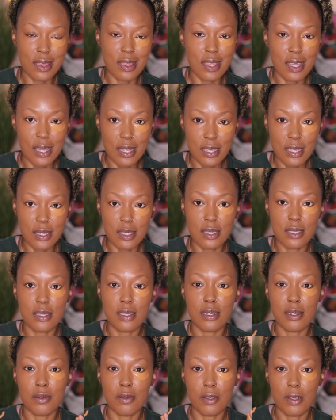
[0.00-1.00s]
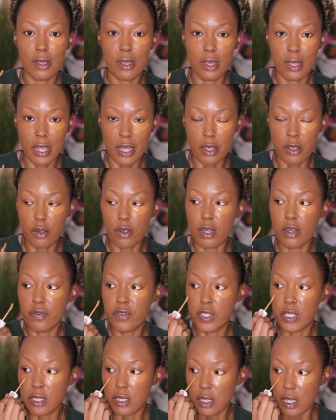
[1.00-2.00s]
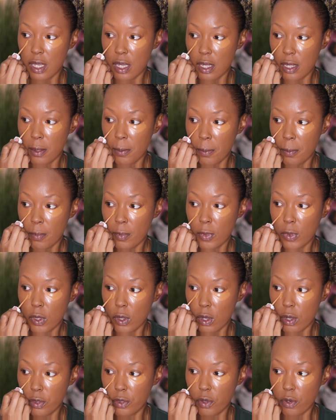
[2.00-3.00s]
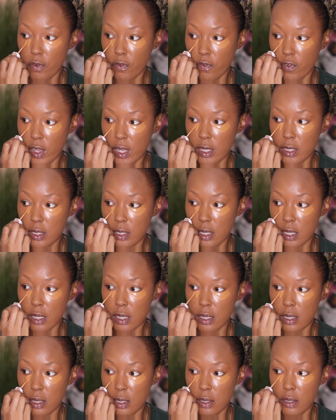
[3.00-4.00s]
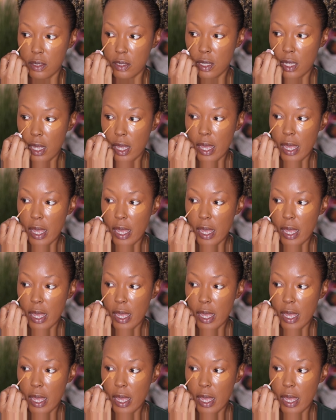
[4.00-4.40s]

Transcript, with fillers: thinnest layer of skin on your face is.